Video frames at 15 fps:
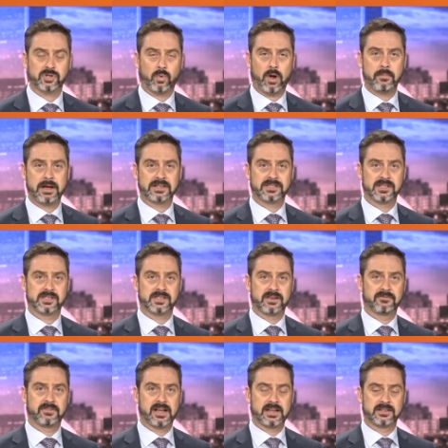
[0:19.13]
So, what makes this
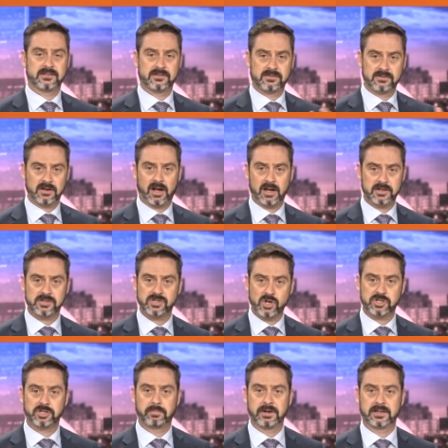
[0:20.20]
event uh,
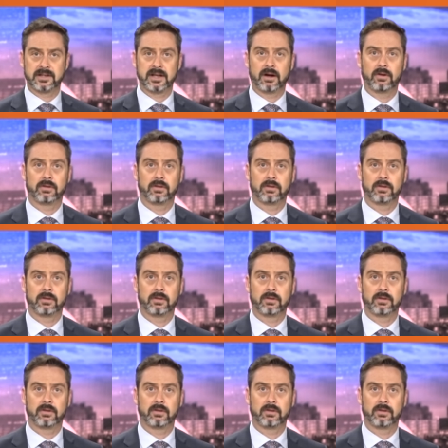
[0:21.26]
such a big deal?